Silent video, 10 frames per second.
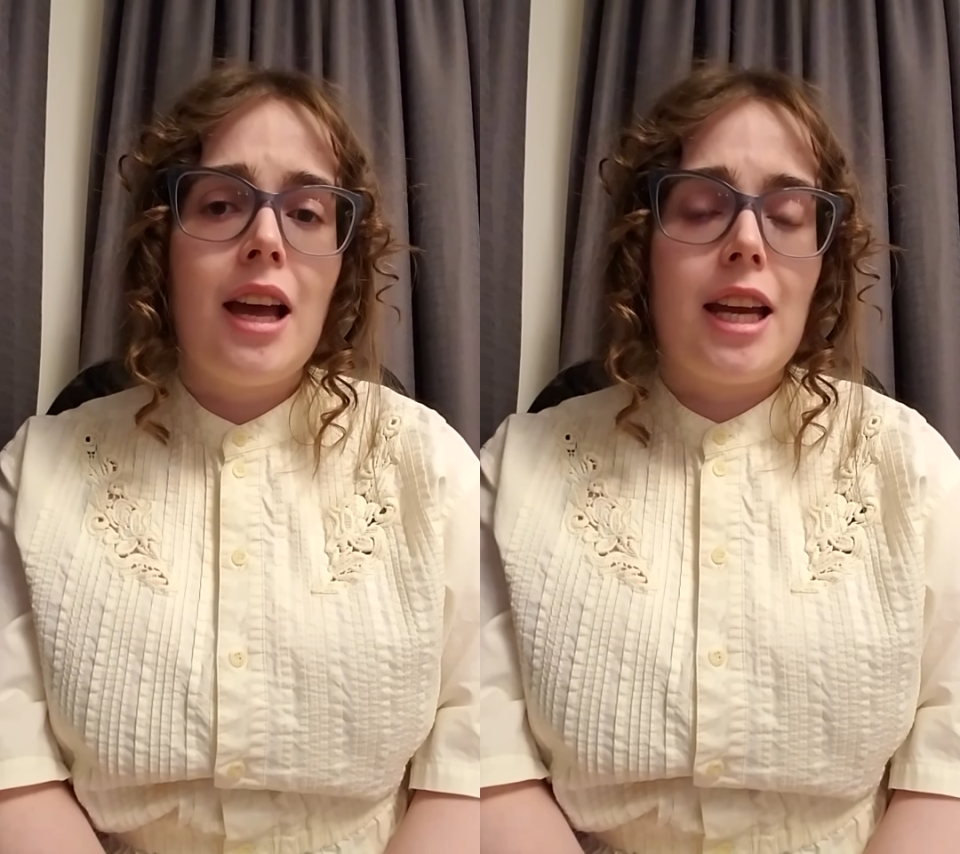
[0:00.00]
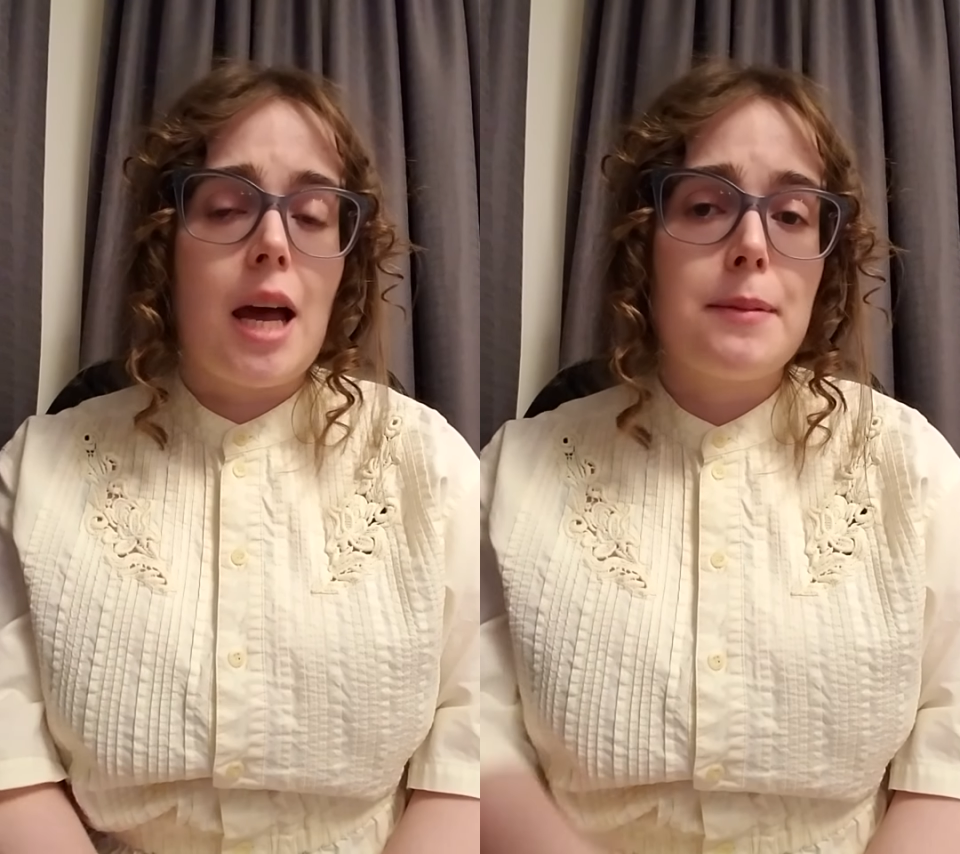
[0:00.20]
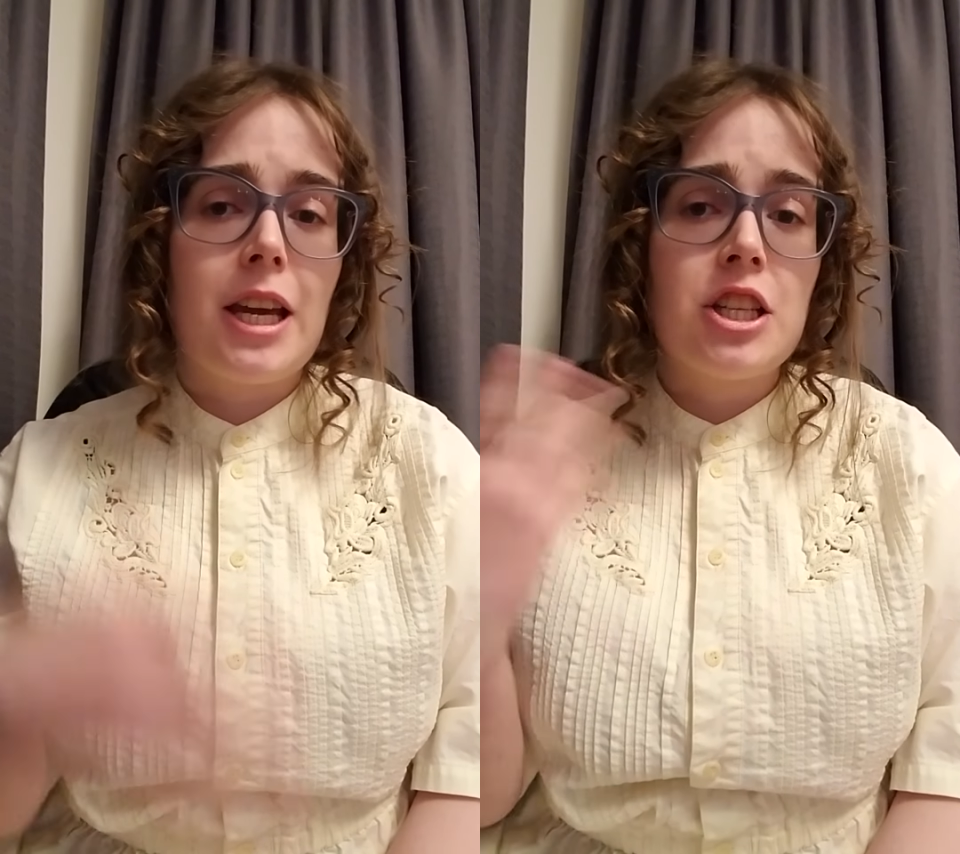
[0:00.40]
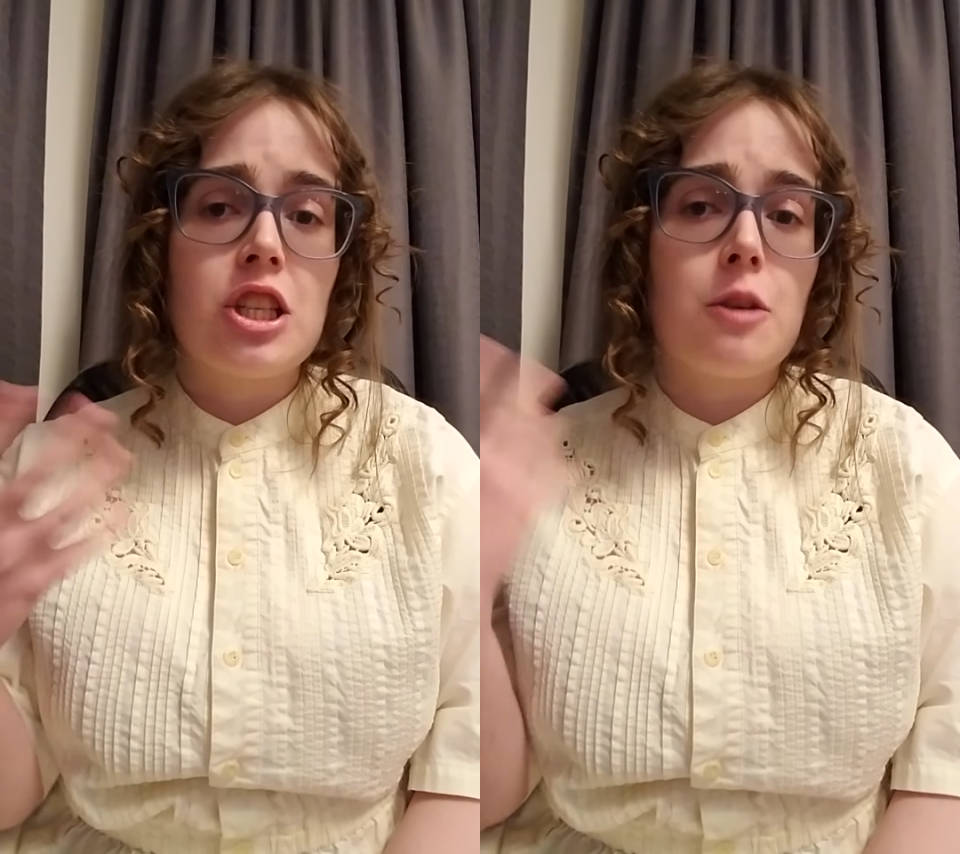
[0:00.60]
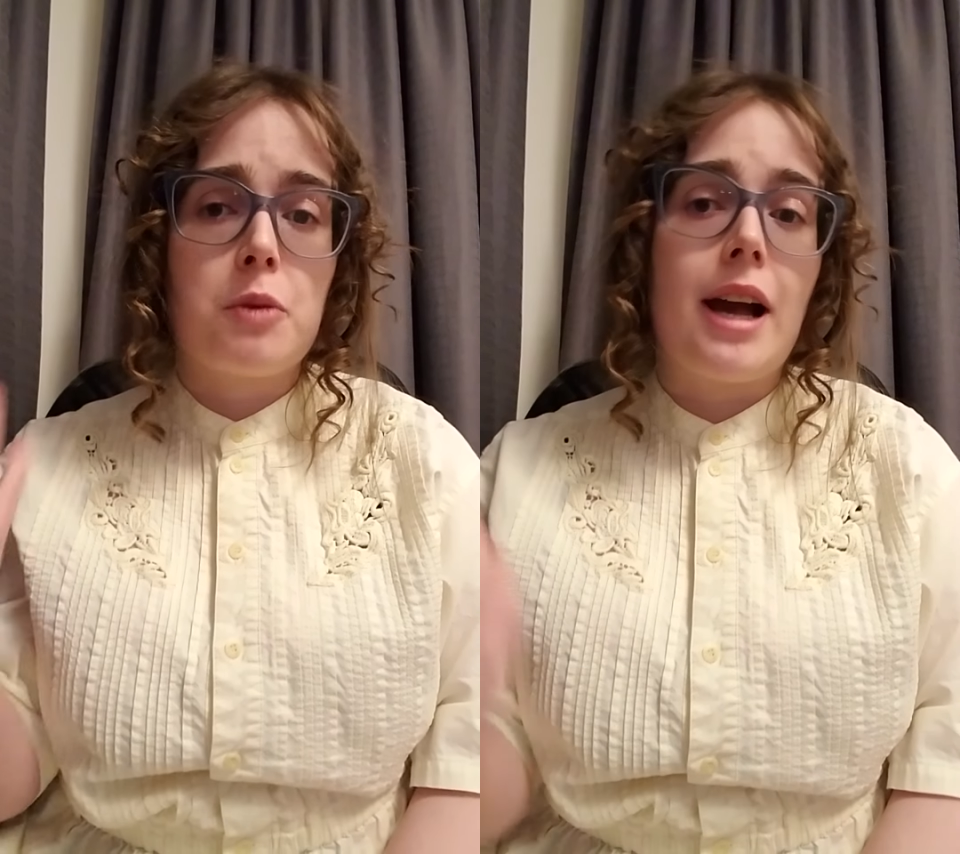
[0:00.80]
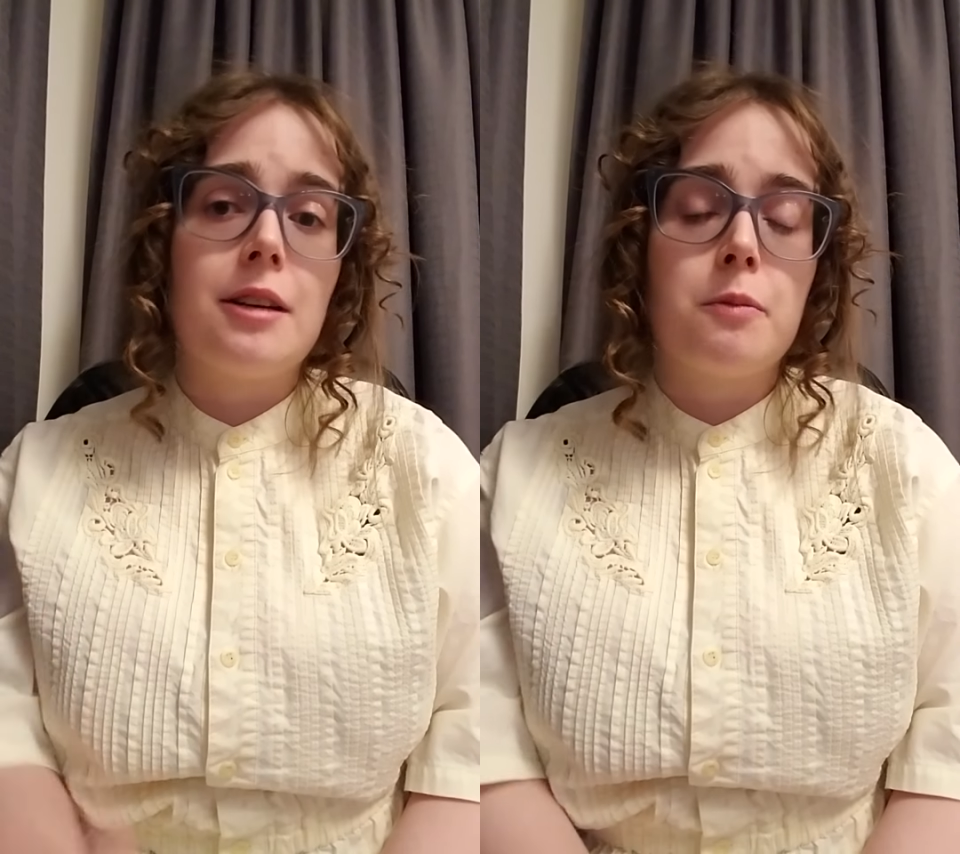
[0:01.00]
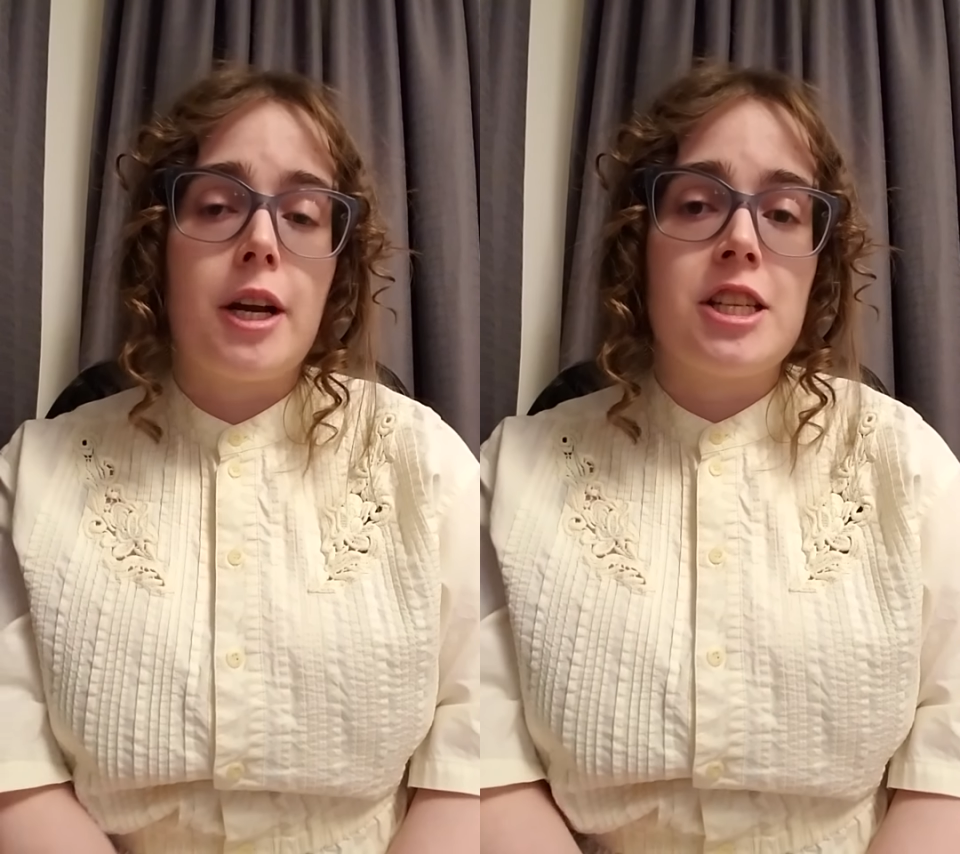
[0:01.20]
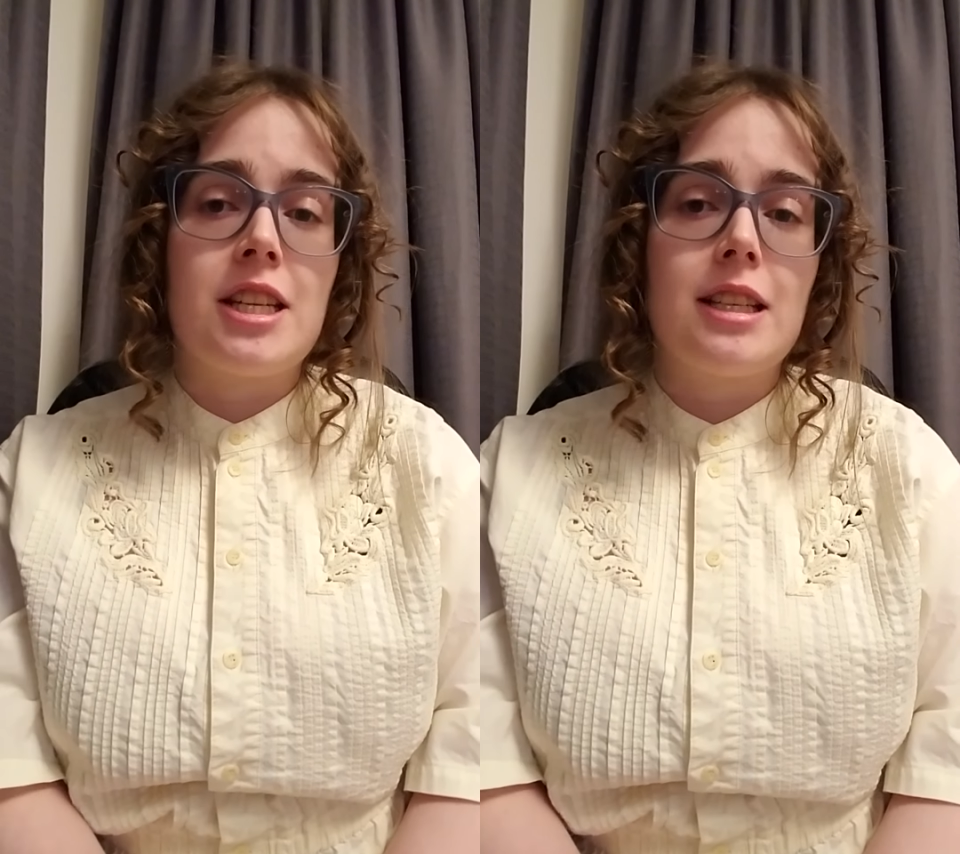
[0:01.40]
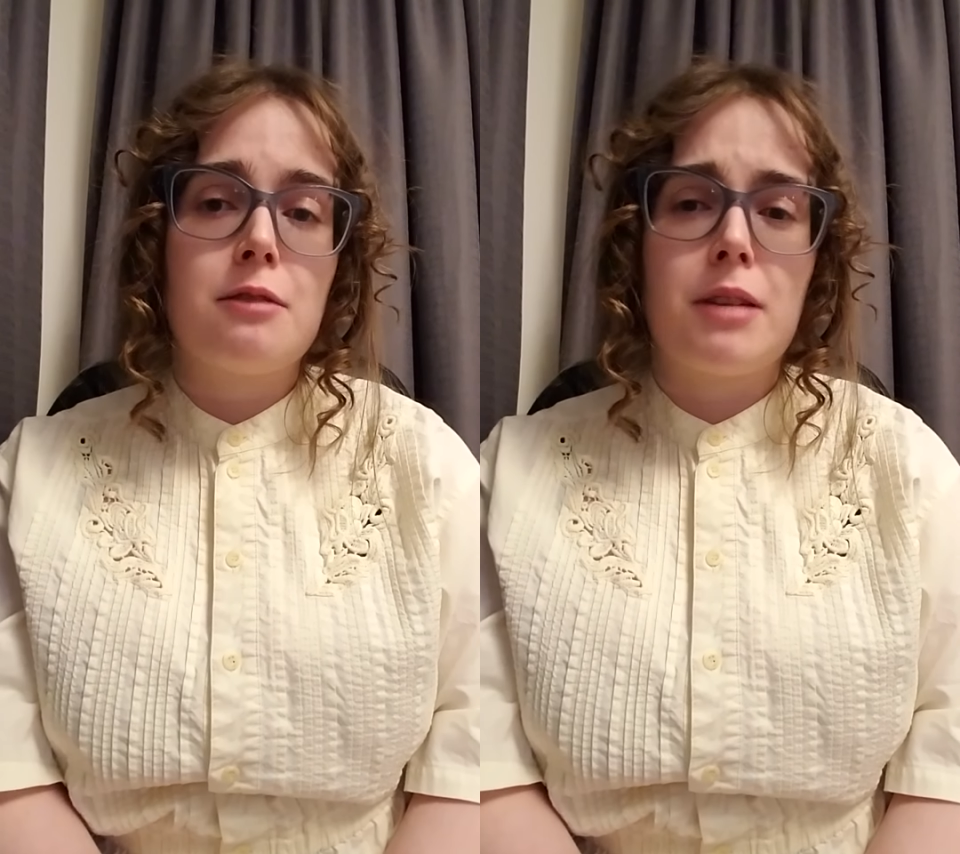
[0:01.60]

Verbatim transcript: adaptation of Pride and Prejudice